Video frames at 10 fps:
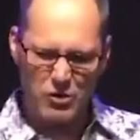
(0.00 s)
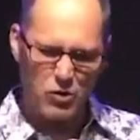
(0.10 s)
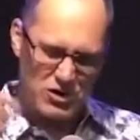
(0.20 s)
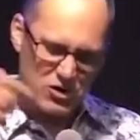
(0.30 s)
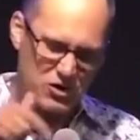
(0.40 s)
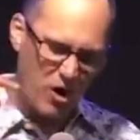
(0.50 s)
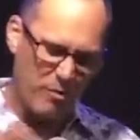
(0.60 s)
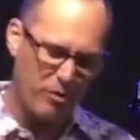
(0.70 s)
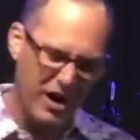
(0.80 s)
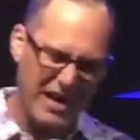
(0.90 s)
When you start
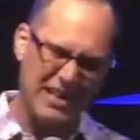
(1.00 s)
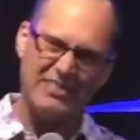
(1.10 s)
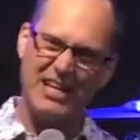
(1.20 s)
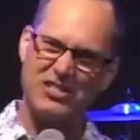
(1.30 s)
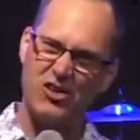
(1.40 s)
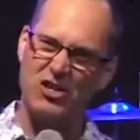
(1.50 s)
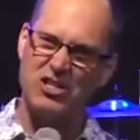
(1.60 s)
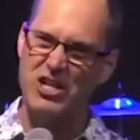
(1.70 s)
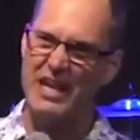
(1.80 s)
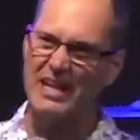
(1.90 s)
praying, they start
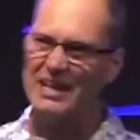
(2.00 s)
shaking.